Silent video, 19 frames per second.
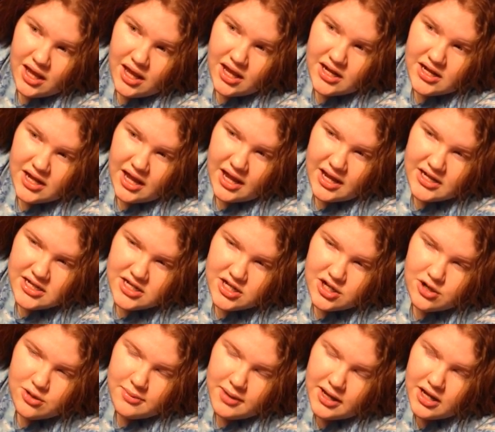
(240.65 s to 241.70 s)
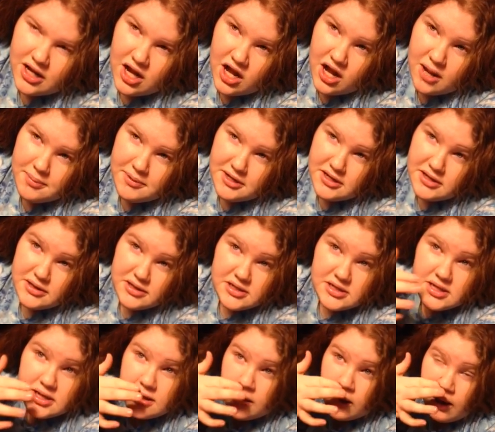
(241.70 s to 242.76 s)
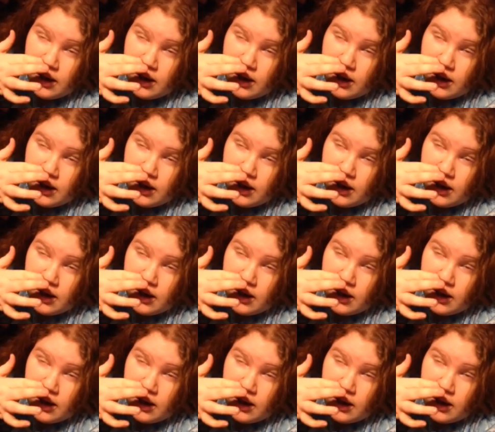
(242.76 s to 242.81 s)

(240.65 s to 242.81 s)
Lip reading: and I had to go make copies